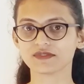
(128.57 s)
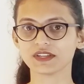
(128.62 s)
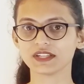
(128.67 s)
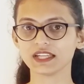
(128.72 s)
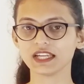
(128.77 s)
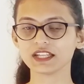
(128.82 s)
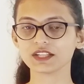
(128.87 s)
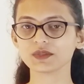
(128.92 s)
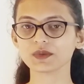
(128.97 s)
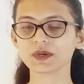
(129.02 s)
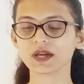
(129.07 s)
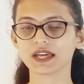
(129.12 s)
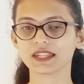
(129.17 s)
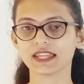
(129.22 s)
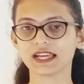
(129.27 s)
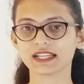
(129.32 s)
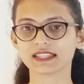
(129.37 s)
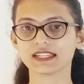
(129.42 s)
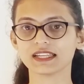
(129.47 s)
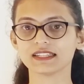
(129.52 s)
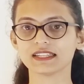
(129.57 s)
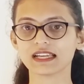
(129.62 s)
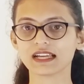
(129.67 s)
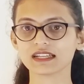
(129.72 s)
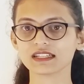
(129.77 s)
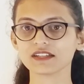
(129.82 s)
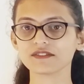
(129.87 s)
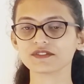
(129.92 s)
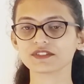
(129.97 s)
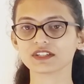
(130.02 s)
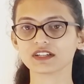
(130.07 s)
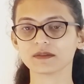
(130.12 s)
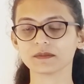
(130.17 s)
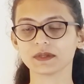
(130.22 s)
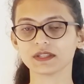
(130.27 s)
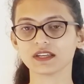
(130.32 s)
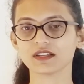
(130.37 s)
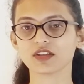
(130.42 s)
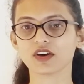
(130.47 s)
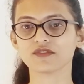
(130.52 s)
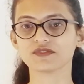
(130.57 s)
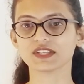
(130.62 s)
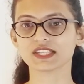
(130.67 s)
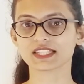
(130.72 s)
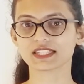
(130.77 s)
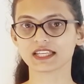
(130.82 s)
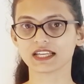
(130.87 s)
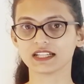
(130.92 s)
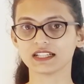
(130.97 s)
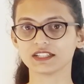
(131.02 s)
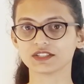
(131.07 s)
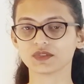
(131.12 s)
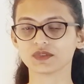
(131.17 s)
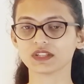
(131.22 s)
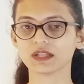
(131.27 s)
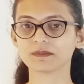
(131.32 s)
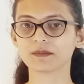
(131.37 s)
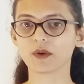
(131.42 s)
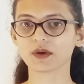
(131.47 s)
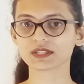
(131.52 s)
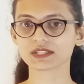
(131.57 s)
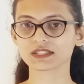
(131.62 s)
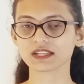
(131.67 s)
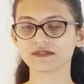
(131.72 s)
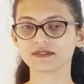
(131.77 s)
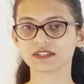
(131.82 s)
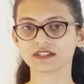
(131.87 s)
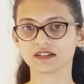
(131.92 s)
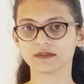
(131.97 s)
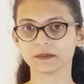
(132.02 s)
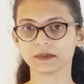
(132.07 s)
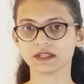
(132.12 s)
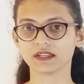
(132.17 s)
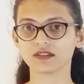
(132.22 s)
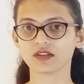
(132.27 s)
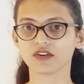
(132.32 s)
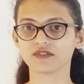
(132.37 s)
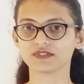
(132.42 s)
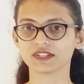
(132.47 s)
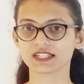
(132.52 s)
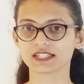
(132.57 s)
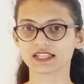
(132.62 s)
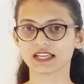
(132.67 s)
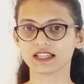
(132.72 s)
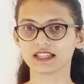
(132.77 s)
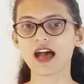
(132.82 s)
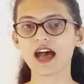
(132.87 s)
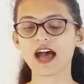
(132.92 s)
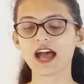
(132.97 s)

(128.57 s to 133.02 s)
we need to connect the negative terminal of the cell to the positive terminal of the cell.